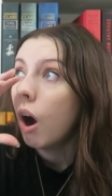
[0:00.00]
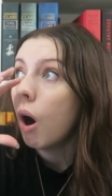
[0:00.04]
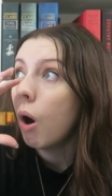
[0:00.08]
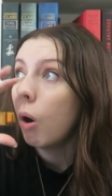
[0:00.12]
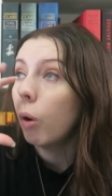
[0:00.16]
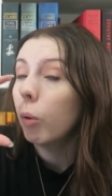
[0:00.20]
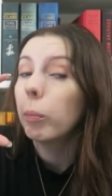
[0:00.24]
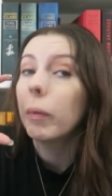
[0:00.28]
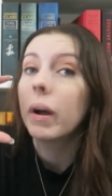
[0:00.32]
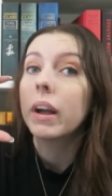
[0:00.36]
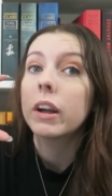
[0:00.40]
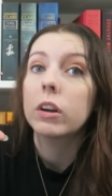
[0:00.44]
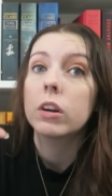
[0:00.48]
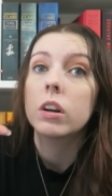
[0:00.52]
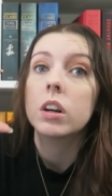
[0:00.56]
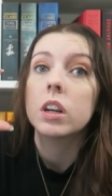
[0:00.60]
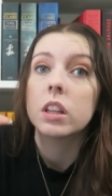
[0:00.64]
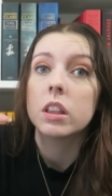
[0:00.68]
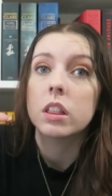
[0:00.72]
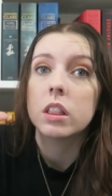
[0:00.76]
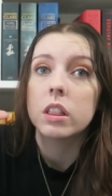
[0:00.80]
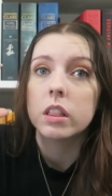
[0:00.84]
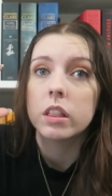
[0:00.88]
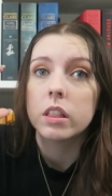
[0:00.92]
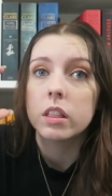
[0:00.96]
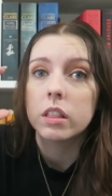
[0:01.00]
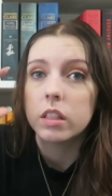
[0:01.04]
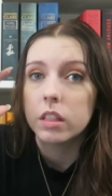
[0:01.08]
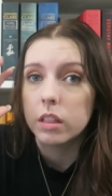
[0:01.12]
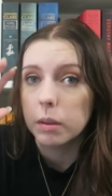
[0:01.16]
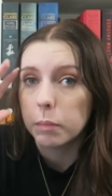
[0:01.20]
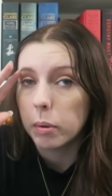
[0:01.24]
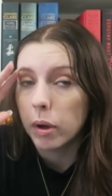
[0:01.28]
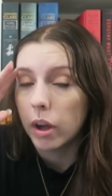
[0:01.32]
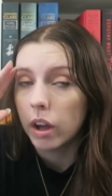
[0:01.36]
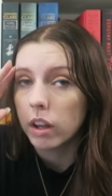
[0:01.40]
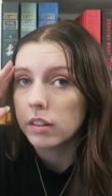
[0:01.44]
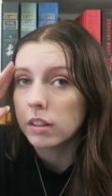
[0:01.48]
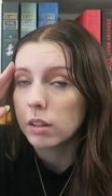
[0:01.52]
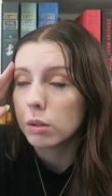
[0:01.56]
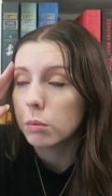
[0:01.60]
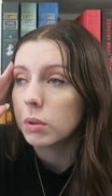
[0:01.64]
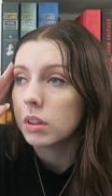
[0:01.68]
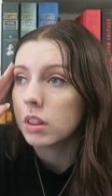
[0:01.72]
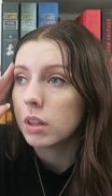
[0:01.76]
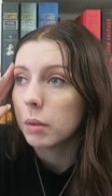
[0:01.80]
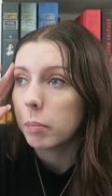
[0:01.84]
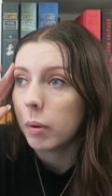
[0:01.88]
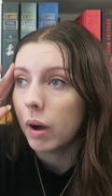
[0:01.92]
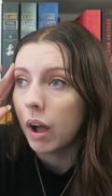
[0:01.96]
Oh my god, the person
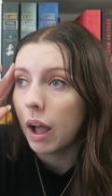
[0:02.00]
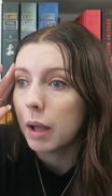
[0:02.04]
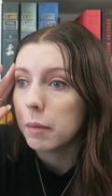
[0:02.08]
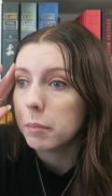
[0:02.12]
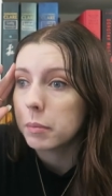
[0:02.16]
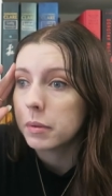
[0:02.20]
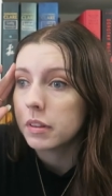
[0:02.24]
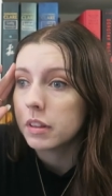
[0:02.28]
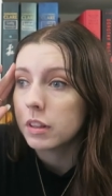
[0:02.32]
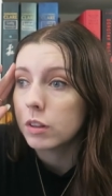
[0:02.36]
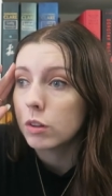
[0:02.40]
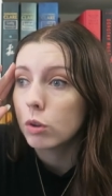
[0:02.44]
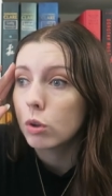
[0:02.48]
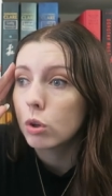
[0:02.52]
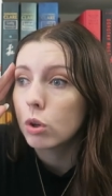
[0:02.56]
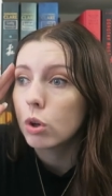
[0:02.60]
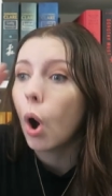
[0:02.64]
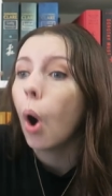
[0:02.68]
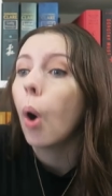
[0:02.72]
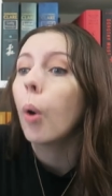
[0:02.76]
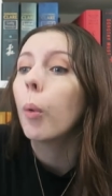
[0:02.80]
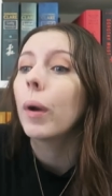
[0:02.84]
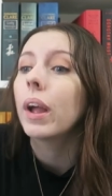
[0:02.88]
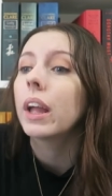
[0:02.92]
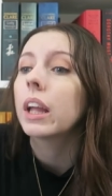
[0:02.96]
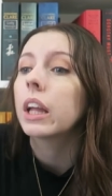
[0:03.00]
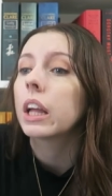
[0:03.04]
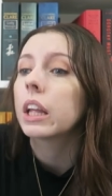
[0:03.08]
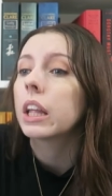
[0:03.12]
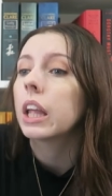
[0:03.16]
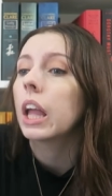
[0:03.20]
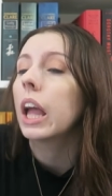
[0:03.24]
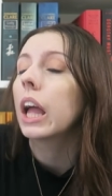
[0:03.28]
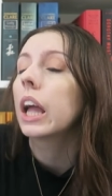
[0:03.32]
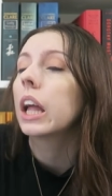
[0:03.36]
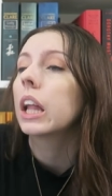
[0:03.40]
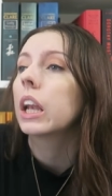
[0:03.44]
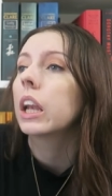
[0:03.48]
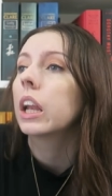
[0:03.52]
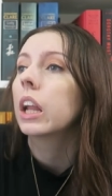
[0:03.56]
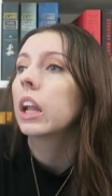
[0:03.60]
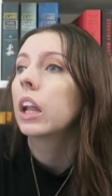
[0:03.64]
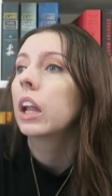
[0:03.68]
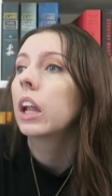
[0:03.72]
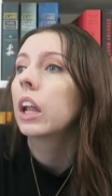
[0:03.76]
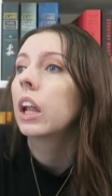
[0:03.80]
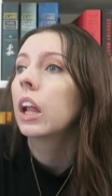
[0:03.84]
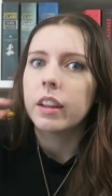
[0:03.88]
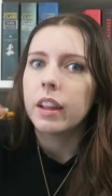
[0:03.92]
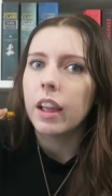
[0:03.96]
with the pipes is going again.
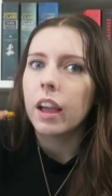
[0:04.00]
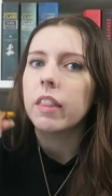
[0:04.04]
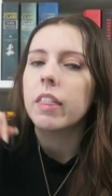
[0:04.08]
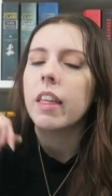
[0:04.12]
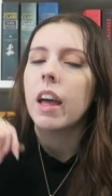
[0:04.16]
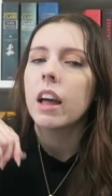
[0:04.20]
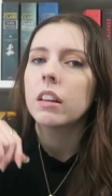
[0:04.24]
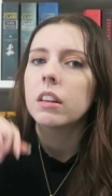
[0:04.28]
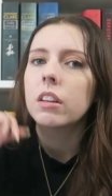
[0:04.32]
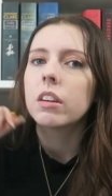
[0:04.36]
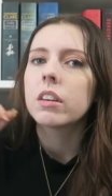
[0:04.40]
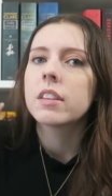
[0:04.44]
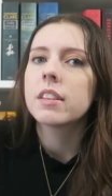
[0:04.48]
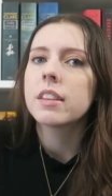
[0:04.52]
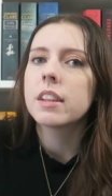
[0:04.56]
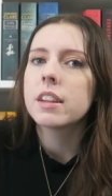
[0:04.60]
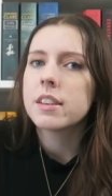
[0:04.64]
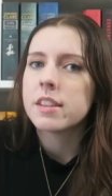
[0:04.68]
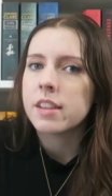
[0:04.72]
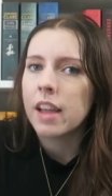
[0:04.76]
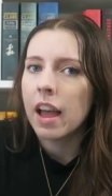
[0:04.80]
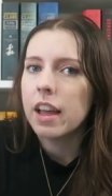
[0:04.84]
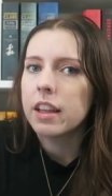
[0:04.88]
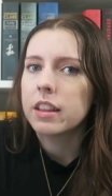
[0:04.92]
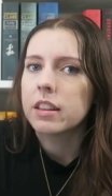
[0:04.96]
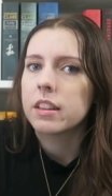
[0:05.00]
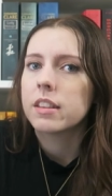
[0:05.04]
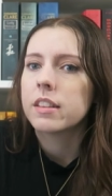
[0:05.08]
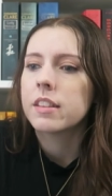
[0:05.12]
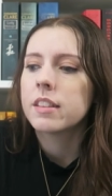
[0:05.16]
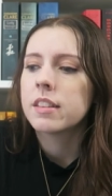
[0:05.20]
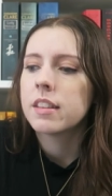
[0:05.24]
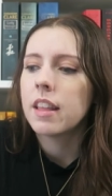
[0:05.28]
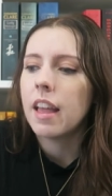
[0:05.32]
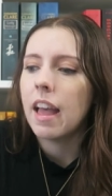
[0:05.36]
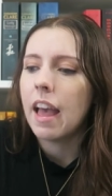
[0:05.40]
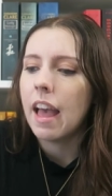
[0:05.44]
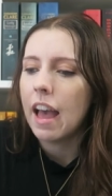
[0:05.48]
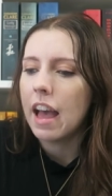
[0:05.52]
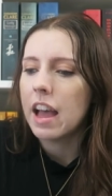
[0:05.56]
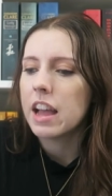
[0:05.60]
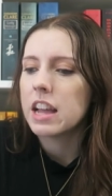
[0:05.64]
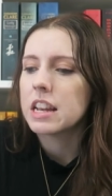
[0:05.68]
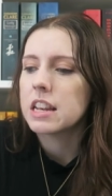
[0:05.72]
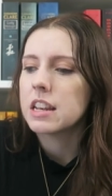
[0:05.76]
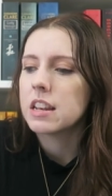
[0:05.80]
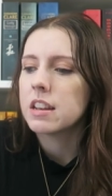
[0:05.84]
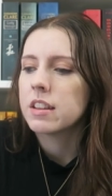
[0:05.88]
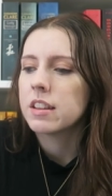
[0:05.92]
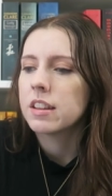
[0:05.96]
Yeah, that looks intense
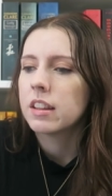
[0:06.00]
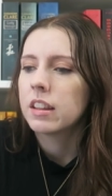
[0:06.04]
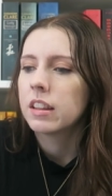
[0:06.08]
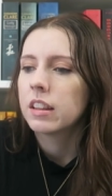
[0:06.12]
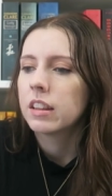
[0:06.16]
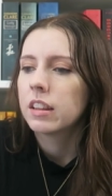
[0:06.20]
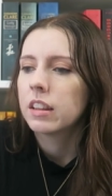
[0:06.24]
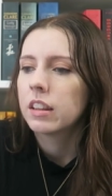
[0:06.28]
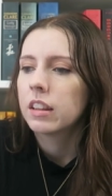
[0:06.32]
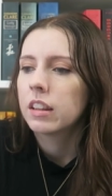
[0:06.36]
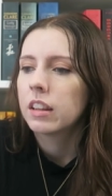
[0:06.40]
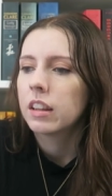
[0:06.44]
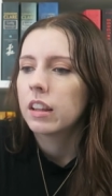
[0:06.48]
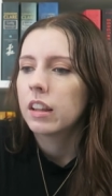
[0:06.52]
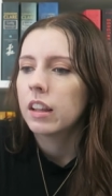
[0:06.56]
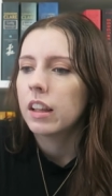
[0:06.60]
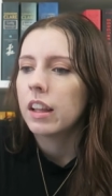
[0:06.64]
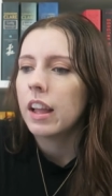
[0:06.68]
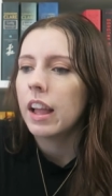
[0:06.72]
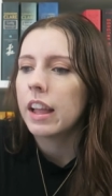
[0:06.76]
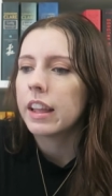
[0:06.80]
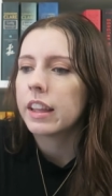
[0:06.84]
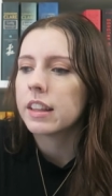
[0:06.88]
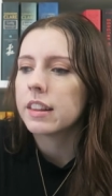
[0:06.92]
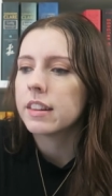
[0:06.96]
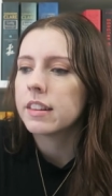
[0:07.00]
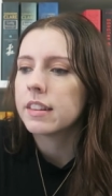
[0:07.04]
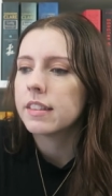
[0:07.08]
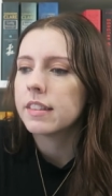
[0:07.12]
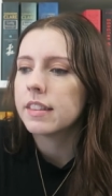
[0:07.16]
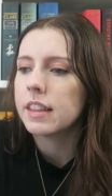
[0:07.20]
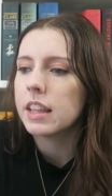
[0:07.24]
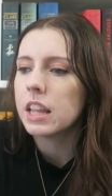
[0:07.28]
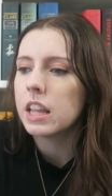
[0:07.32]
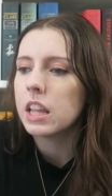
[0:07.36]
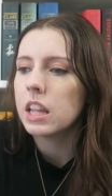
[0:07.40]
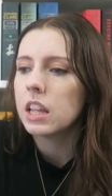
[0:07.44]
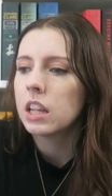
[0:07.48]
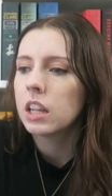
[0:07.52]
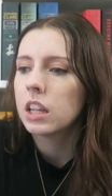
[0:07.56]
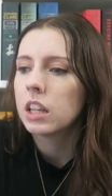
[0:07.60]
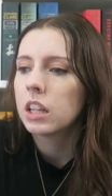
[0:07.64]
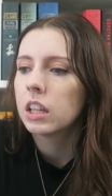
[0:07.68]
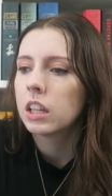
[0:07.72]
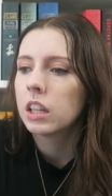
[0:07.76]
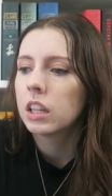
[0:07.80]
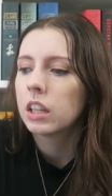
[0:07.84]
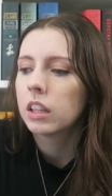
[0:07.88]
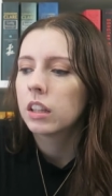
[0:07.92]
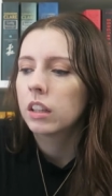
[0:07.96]
and I can see
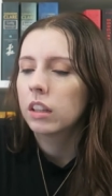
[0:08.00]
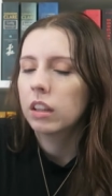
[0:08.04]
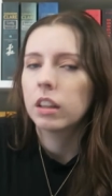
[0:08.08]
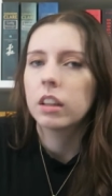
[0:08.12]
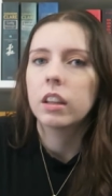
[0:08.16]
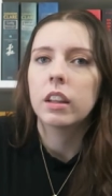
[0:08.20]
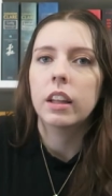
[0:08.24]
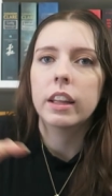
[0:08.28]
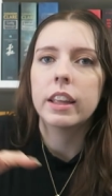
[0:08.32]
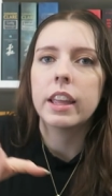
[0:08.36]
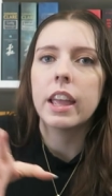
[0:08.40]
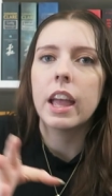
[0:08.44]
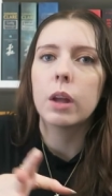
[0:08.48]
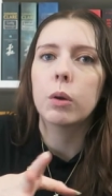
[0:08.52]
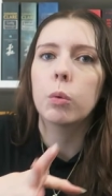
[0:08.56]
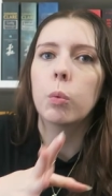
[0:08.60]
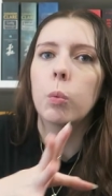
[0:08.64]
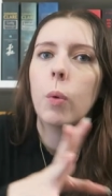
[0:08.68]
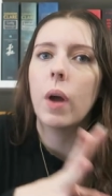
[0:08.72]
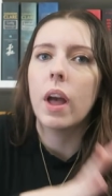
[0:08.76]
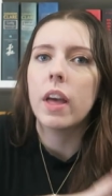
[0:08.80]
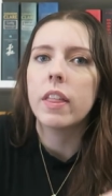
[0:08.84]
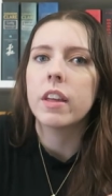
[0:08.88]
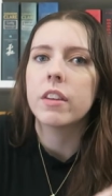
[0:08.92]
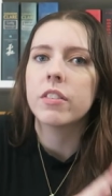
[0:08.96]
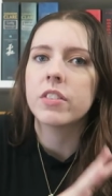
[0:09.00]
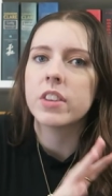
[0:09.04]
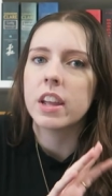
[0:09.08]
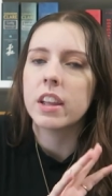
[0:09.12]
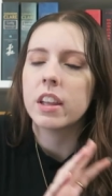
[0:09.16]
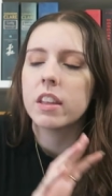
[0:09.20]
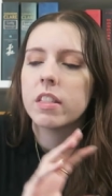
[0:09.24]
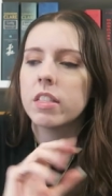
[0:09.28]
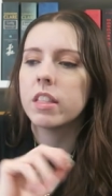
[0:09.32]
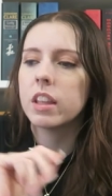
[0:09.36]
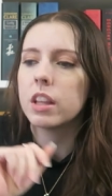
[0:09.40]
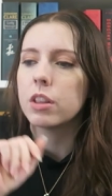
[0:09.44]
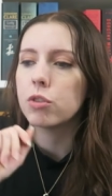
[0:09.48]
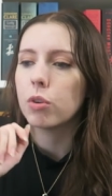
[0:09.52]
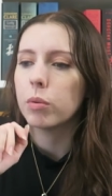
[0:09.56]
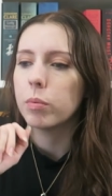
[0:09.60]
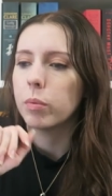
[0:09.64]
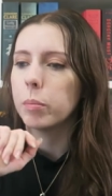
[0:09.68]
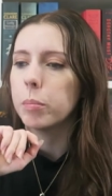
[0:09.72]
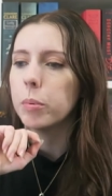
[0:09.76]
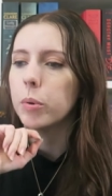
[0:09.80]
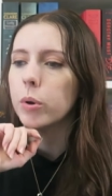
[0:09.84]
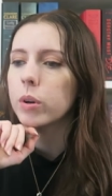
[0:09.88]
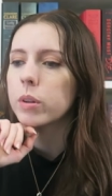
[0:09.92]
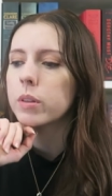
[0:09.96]
again where they've taken things from
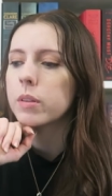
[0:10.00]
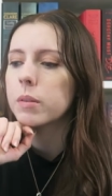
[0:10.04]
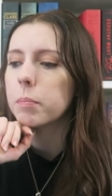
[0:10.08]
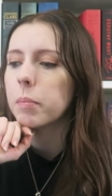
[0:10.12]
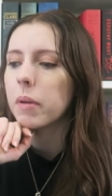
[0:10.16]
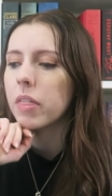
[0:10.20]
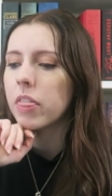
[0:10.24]
the books,